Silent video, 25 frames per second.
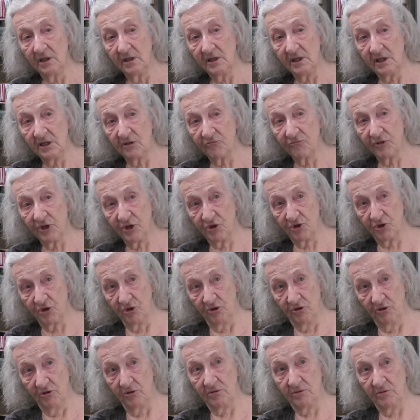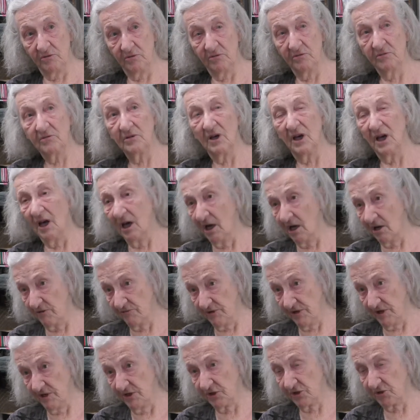the original
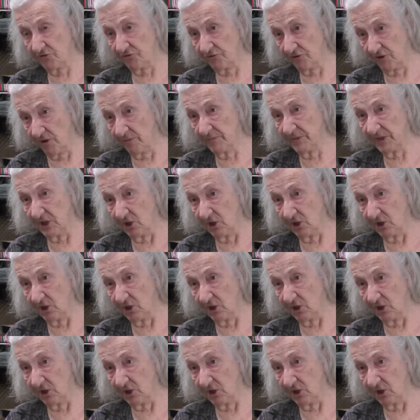arias from